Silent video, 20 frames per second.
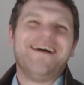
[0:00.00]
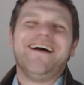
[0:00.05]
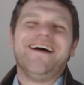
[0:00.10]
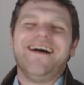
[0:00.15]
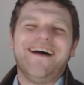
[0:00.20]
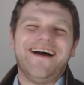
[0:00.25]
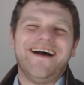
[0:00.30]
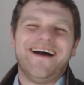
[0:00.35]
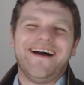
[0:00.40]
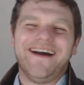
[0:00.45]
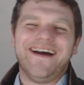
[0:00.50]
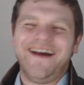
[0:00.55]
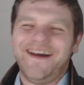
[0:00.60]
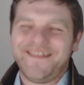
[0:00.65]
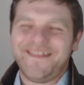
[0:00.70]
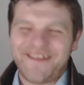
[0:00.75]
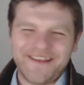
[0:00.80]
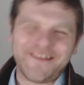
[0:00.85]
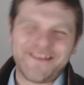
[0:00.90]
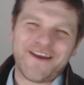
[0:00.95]

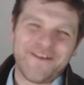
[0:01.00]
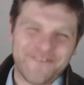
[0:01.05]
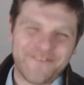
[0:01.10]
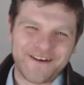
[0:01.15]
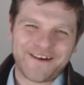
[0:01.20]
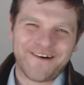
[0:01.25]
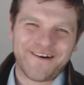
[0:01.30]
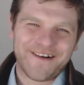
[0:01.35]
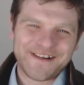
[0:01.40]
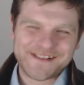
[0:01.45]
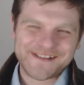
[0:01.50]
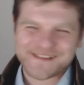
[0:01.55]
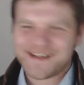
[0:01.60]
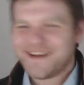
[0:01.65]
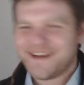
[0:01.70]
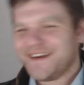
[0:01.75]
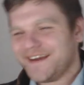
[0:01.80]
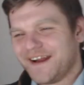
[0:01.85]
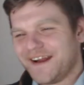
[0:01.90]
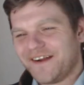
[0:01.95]
than the other
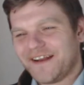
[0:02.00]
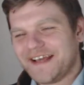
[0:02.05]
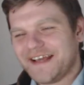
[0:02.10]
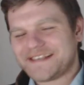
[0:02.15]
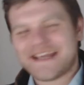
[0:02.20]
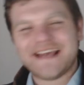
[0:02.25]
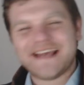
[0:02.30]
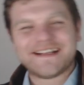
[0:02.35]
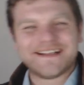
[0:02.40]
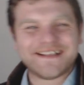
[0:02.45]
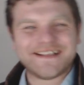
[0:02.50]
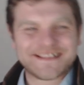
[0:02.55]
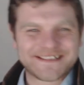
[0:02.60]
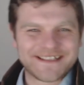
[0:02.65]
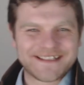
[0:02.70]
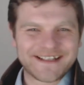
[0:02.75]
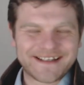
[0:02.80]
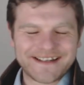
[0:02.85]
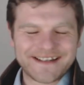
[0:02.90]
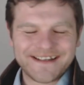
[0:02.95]
guys. You know, less
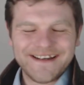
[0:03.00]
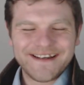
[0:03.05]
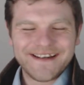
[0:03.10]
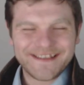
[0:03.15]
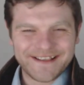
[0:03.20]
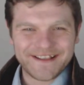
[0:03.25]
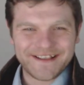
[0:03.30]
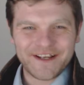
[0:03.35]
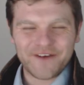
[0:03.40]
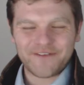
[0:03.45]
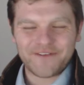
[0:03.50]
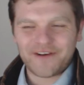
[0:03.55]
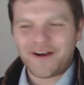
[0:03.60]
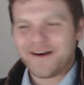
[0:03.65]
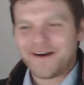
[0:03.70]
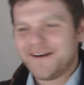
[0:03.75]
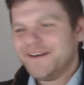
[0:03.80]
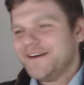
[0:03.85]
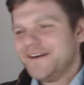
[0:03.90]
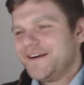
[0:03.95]
hedonistic than the
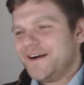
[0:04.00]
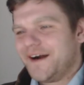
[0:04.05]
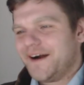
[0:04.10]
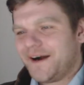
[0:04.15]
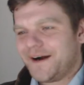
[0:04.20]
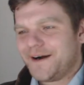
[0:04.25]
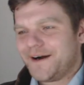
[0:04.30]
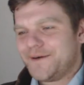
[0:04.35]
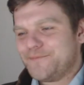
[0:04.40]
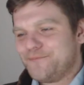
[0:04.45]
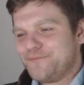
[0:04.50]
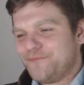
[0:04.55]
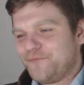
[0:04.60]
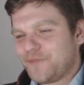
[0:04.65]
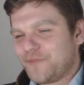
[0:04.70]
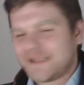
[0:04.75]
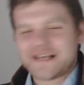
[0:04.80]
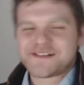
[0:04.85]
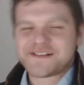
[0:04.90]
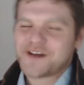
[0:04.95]
other lot.
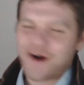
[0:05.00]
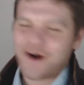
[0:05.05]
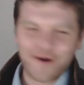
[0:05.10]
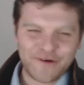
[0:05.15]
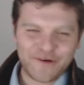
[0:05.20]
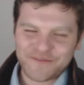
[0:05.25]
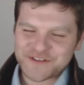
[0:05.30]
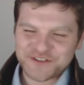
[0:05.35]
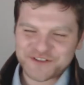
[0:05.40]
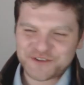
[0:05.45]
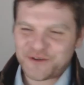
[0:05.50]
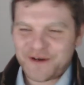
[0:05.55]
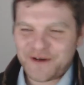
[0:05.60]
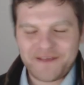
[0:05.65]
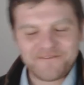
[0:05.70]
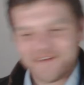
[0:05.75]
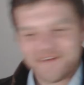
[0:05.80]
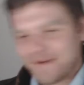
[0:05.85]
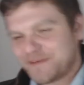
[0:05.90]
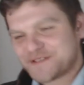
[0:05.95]
Um, but that's a whole other
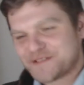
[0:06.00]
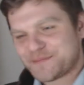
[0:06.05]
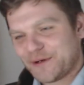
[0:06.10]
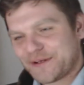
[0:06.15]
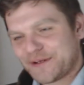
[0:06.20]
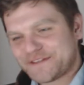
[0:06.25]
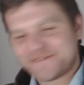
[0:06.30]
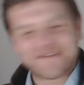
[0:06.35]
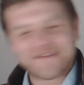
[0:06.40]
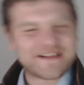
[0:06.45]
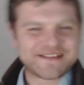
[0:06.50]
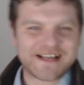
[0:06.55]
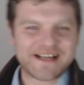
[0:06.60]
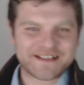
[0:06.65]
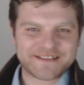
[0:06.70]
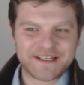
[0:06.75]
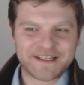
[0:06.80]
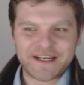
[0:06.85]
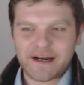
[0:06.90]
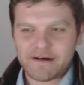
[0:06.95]
story. And Fabius Bile is a
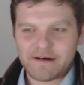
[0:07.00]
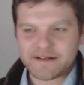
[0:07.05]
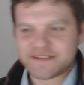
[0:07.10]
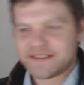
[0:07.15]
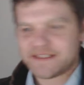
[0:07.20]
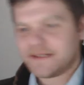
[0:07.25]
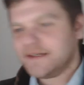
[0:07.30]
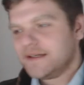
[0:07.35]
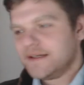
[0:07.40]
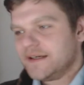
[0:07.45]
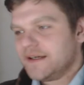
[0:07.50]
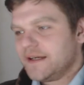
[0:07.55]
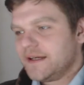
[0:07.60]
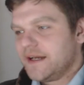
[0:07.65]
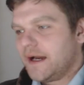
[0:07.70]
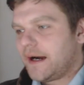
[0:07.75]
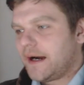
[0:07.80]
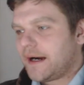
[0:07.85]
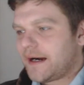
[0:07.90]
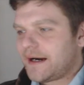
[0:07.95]
fantastic character.
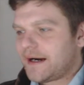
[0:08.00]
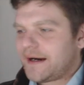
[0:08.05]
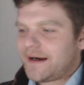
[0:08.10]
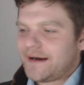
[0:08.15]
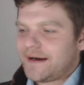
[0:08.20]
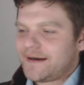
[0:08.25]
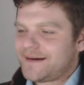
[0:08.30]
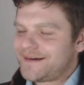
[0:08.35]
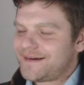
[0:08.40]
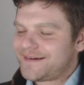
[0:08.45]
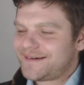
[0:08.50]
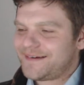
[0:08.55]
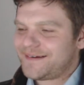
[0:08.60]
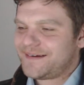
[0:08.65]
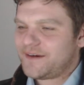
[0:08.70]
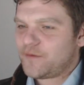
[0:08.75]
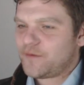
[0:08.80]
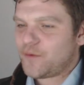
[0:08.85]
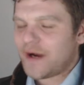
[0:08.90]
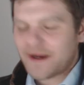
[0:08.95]
Uh,
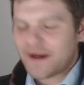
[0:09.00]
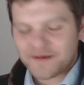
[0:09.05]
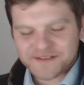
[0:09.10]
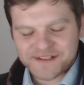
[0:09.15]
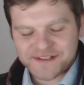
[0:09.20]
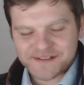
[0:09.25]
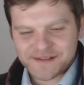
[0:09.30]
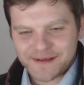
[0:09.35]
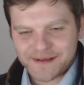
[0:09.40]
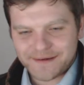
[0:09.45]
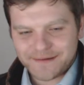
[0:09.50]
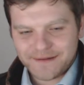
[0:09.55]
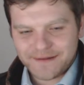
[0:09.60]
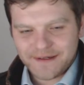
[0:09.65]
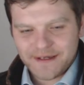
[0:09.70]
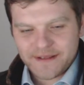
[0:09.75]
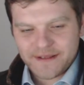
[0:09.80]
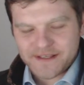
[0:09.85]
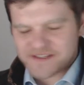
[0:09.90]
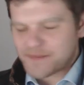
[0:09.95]
what else is there?
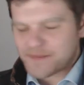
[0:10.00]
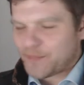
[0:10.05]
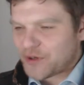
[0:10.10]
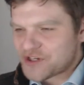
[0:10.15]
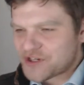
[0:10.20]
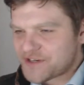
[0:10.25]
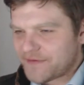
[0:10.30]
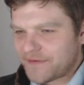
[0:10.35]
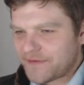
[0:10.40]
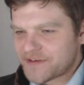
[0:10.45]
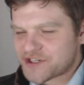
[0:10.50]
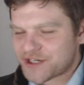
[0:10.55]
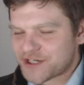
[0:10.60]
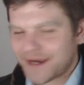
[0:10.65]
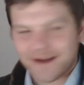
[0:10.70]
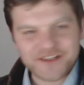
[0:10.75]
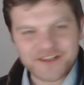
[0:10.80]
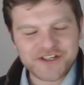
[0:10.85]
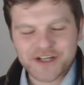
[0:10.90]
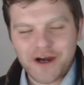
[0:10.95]
There's a bunch of other
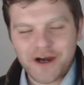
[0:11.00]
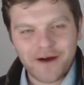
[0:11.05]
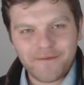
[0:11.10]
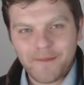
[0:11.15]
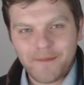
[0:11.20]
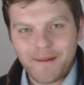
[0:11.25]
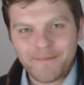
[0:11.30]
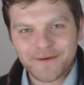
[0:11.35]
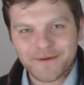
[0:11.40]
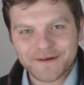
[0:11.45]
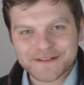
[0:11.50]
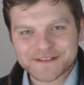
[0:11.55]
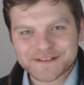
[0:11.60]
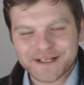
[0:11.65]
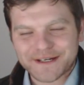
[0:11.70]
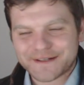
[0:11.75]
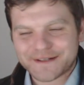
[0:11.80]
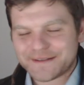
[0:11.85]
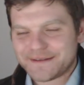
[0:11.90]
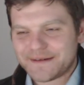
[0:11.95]
shit. I just can't remember
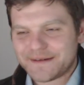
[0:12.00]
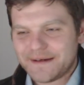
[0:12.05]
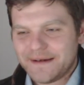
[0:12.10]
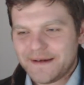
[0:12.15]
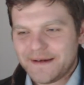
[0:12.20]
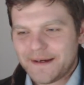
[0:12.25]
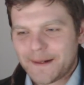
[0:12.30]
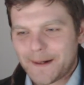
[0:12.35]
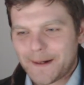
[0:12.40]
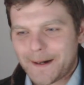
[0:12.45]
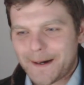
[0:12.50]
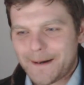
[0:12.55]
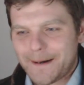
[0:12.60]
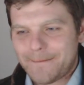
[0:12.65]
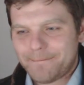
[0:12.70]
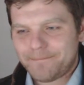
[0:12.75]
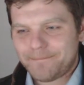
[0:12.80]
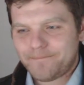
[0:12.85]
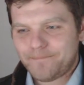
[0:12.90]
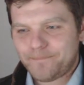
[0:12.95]
at the second.
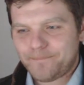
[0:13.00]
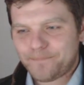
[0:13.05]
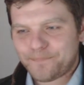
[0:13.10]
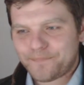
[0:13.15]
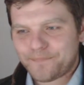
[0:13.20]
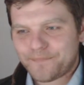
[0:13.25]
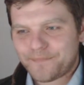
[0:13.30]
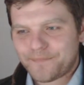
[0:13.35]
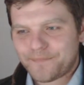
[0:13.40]
Um,